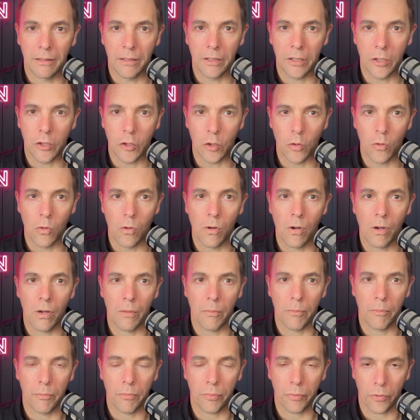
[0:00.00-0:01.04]
your
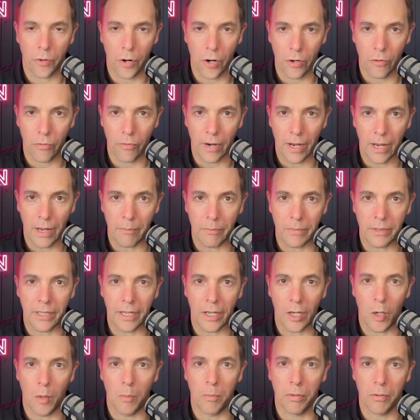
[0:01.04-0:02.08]
program to
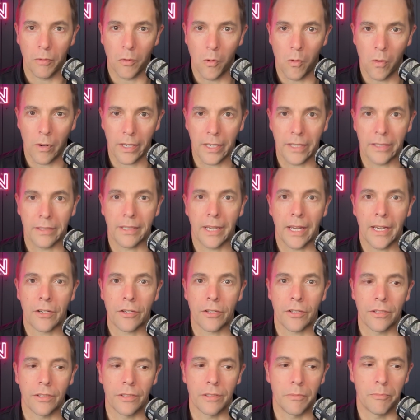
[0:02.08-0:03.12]
help
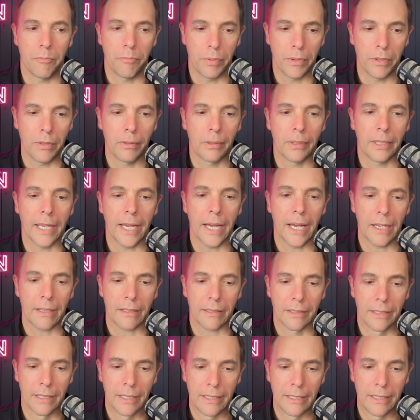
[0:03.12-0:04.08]
organizations build out